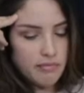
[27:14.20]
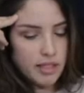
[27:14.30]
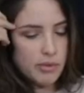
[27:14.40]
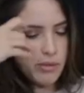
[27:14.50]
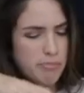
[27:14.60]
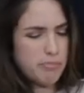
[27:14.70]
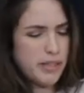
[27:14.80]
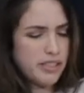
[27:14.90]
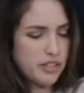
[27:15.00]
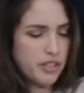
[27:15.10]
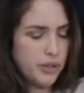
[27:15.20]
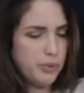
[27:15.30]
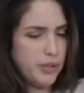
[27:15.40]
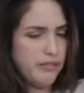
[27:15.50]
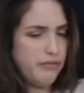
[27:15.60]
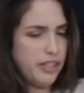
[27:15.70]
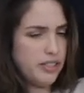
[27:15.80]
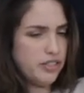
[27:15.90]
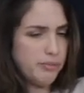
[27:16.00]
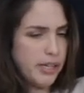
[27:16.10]
it was a bar show with a
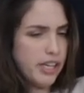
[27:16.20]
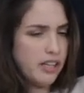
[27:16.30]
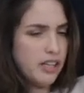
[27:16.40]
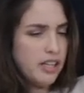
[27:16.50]
friend Jermaine